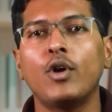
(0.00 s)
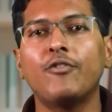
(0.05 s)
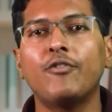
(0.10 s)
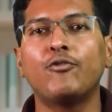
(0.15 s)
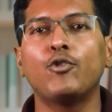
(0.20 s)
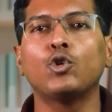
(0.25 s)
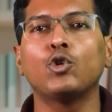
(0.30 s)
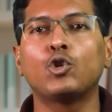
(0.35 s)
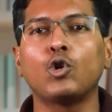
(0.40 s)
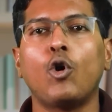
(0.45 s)

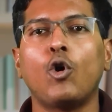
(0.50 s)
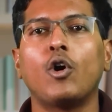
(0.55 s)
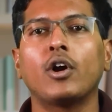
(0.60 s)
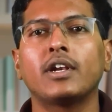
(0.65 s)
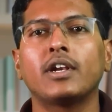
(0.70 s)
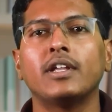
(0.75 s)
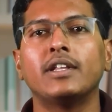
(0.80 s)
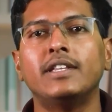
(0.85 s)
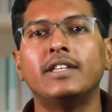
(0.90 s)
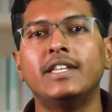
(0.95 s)
if you
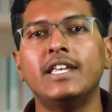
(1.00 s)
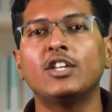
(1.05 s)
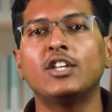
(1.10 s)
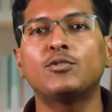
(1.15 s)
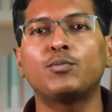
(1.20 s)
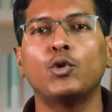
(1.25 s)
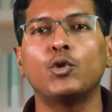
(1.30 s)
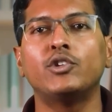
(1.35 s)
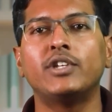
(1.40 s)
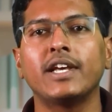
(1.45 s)
thought
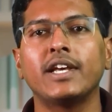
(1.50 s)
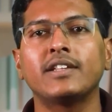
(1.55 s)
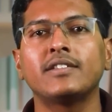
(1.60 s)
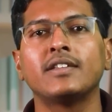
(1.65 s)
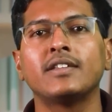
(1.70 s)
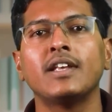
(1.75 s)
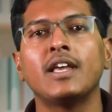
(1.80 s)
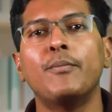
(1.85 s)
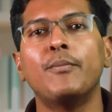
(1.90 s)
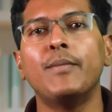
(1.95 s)
these
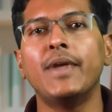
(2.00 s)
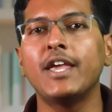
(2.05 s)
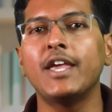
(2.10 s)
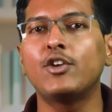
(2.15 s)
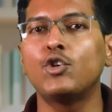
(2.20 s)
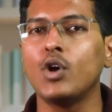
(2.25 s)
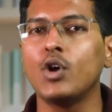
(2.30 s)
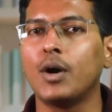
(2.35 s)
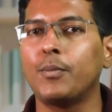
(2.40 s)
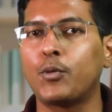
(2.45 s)
projects
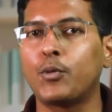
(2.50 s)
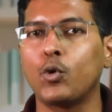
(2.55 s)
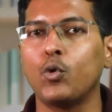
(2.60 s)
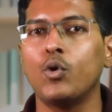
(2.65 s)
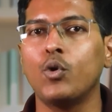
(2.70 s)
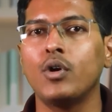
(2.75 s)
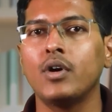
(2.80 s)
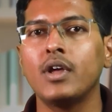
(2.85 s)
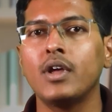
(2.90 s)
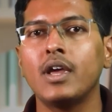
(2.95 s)
make you a
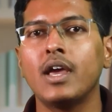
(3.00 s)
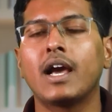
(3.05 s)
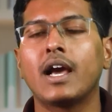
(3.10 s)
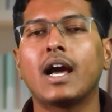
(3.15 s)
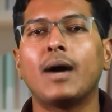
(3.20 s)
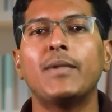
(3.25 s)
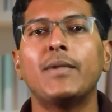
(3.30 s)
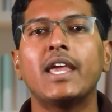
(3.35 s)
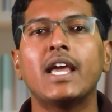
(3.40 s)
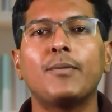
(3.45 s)
pro,
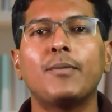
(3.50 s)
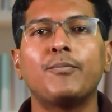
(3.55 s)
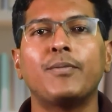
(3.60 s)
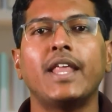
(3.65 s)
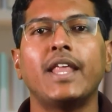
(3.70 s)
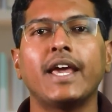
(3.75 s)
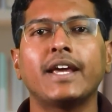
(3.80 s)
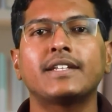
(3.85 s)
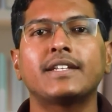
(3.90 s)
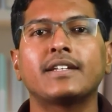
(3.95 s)
coming up
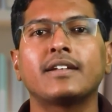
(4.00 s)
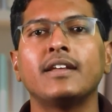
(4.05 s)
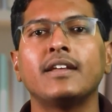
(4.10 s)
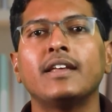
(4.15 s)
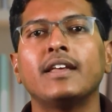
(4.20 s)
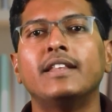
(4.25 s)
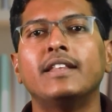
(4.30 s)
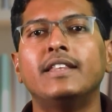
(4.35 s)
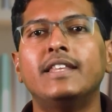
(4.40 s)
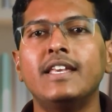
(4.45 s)
next,
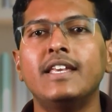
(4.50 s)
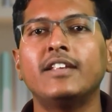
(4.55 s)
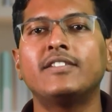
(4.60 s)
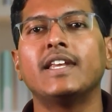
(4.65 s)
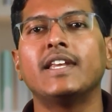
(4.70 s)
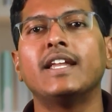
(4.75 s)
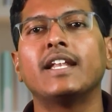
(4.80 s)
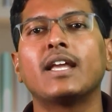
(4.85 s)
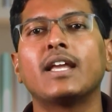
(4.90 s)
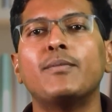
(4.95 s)
these
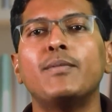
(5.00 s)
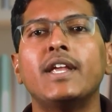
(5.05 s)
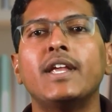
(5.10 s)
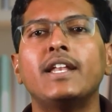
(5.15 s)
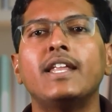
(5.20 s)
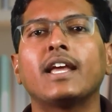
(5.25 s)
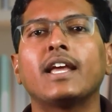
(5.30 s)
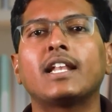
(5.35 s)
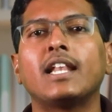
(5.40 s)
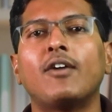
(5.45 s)

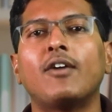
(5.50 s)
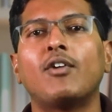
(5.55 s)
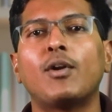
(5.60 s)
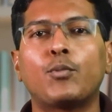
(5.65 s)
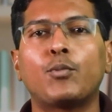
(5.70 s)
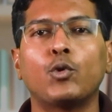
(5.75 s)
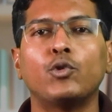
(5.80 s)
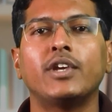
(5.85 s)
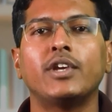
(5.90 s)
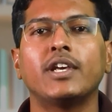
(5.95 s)
intermediate level
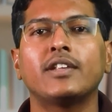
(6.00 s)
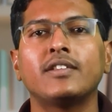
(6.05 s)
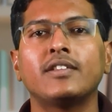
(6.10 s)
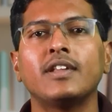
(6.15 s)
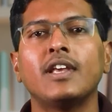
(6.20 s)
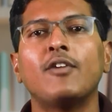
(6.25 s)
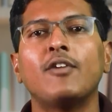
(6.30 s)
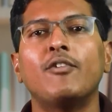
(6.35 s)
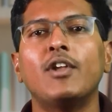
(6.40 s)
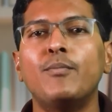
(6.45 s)
projects
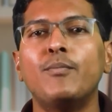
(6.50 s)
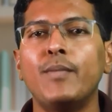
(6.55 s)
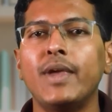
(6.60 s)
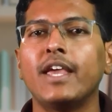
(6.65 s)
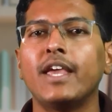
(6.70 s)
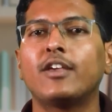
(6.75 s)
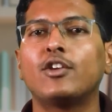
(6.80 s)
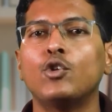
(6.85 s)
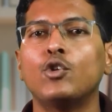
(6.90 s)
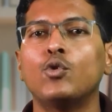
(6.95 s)
will
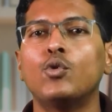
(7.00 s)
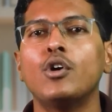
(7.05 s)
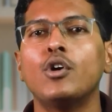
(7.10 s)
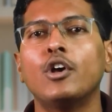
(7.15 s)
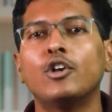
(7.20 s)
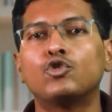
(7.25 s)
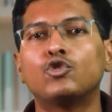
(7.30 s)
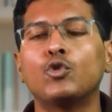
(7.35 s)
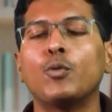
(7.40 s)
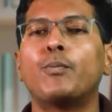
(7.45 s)
make you
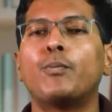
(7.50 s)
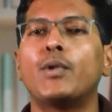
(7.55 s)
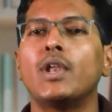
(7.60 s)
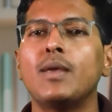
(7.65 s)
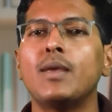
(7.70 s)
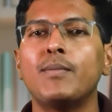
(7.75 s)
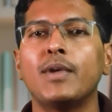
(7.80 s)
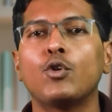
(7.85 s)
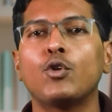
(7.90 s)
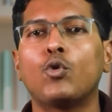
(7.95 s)

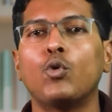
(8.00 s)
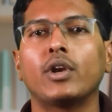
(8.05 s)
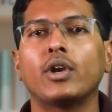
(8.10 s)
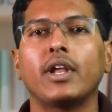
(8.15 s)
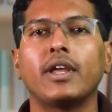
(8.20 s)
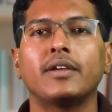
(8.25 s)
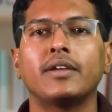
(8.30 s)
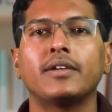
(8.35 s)
supreme in coding.